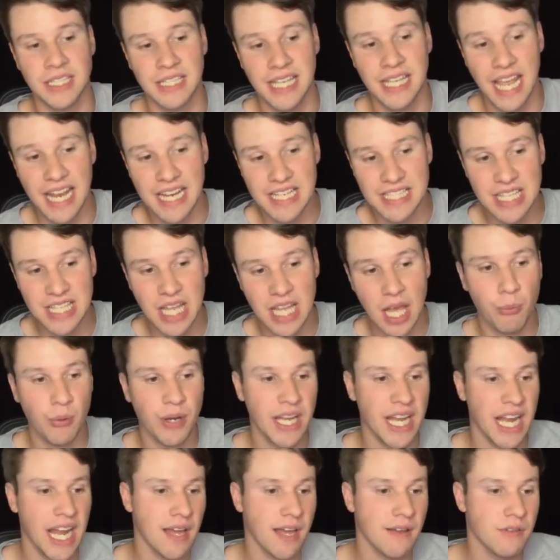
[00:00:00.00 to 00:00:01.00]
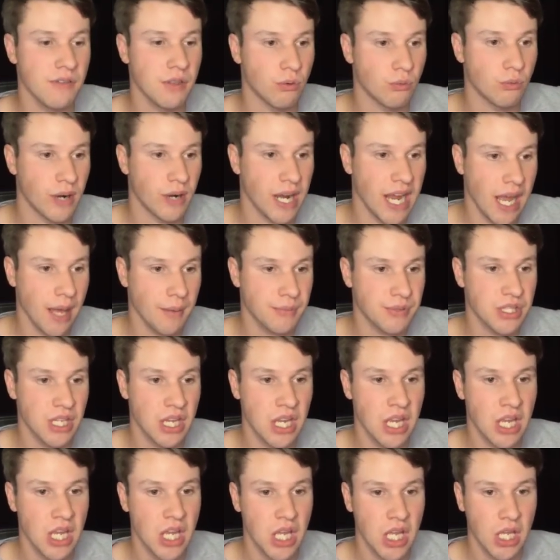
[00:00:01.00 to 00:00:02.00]
Next up, we have the Rams,
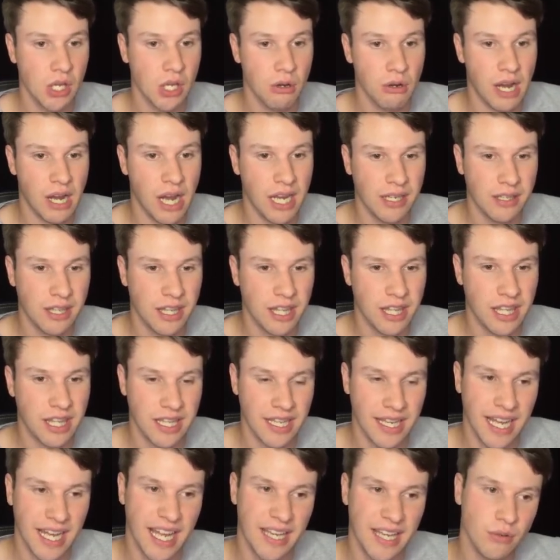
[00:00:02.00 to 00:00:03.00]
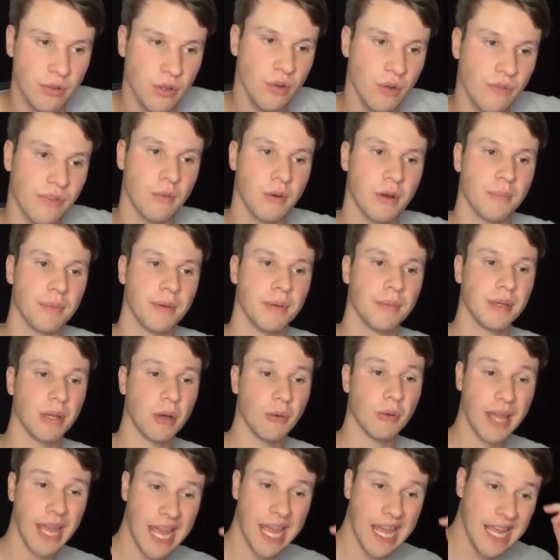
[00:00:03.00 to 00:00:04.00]
who I don't know if I want to put them
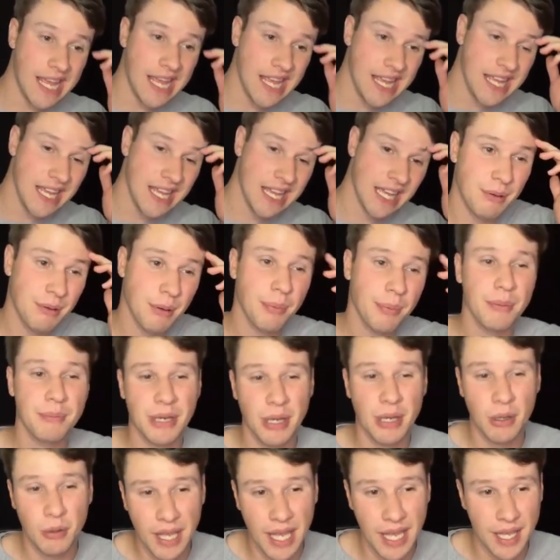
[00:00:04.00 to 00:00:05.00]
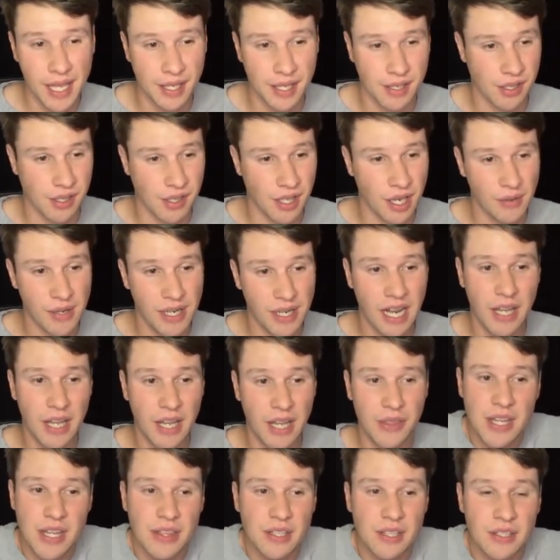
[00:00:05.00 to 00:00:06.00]
in okay. I want to put them in okay, all right?
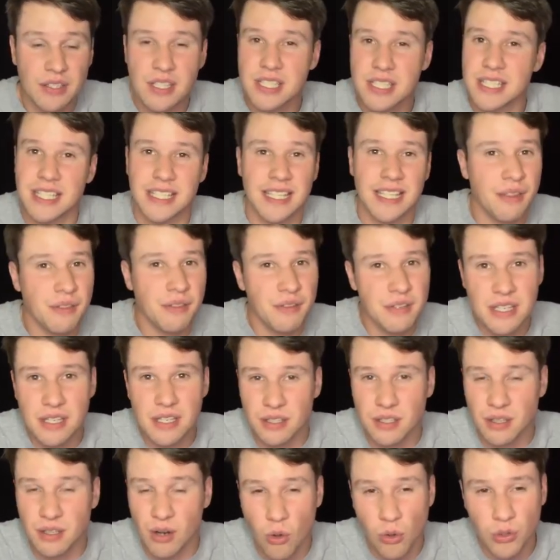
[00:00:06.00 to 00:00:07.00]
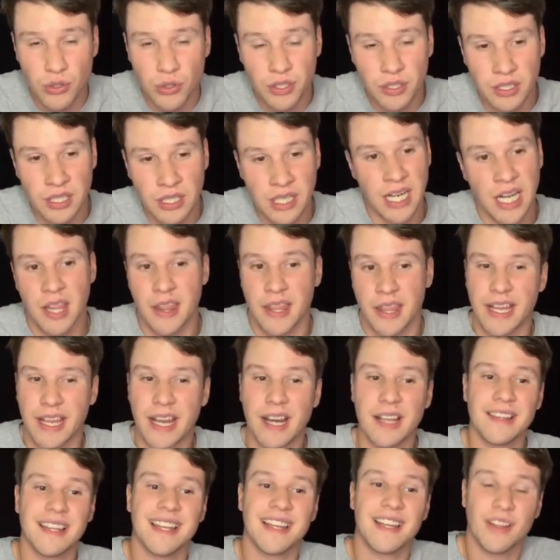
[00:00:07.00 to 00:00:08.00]
I think they're just another year older. They
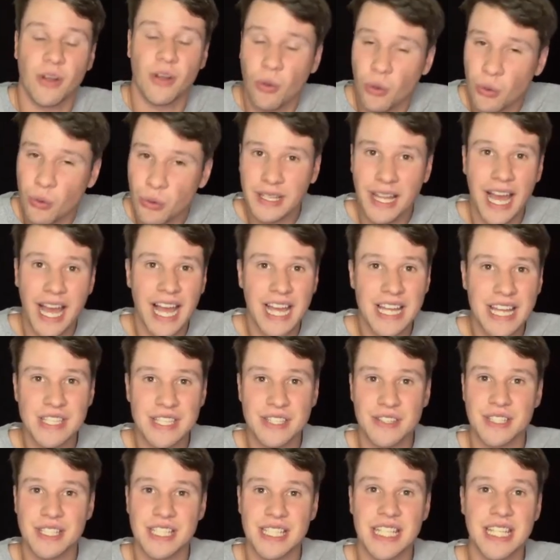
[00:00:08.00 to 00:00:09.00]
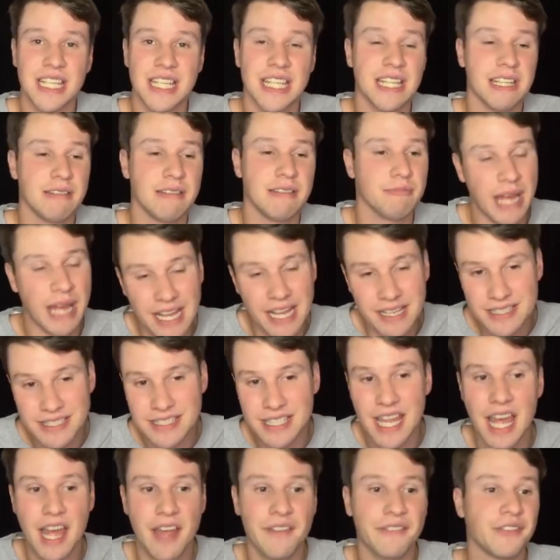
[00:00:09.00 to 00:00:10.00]
got a lot of older guys on the team. Matt
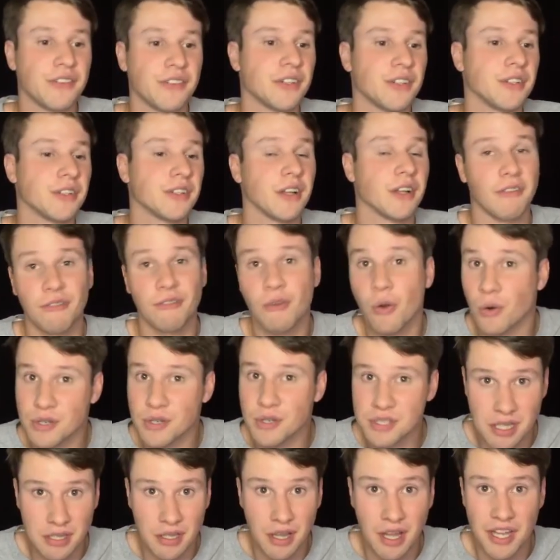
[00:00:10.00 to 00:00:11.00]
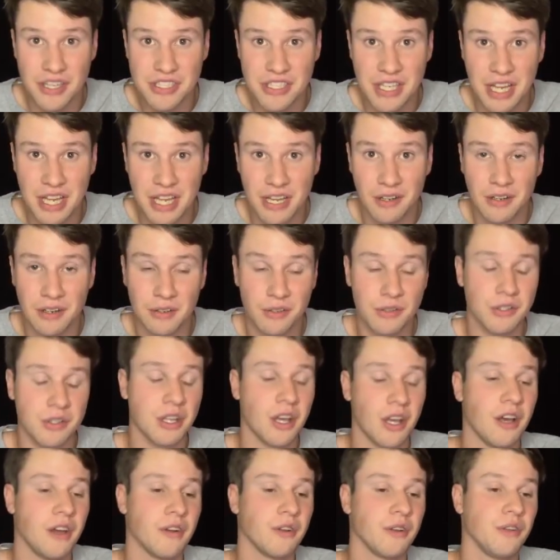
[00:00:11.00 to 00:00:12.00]
Stafford. Of course, they lost Aaron
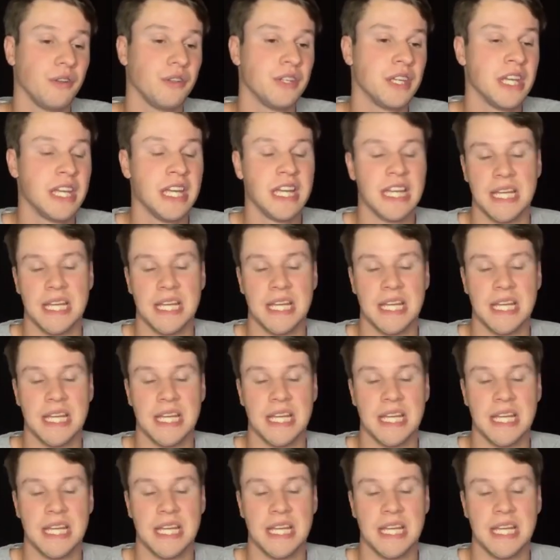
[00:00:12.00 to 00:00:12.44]
Donald.